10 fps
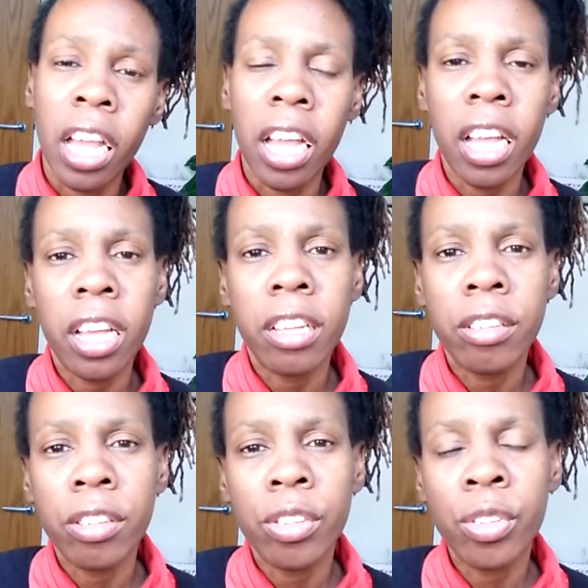
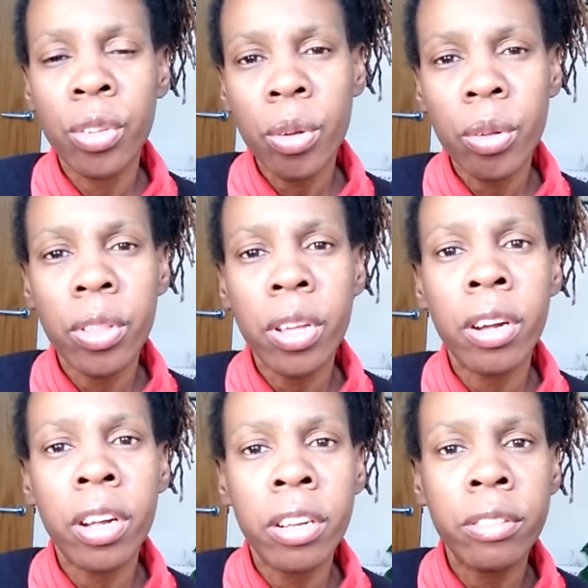And so there
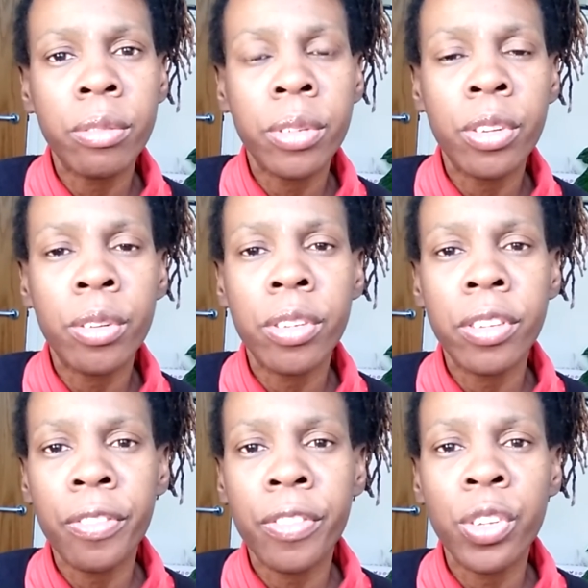are, you know,
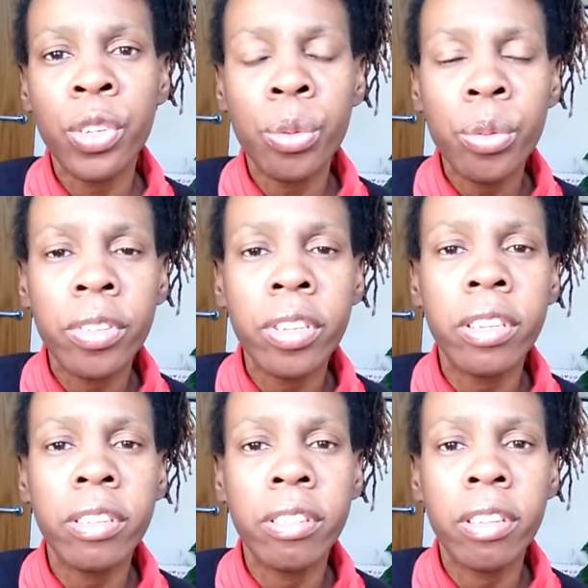different
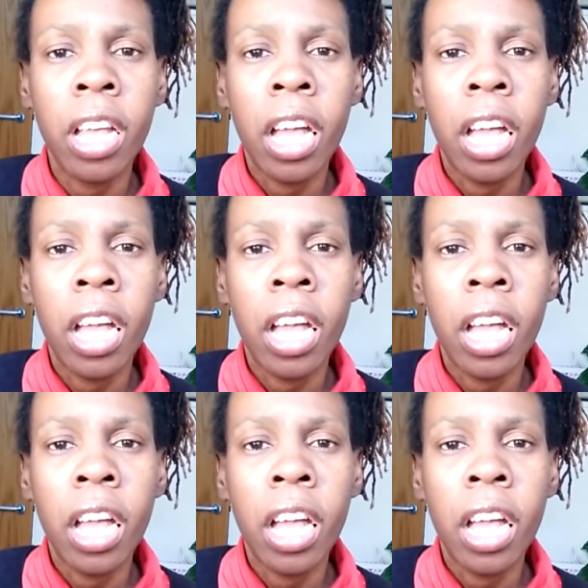uses,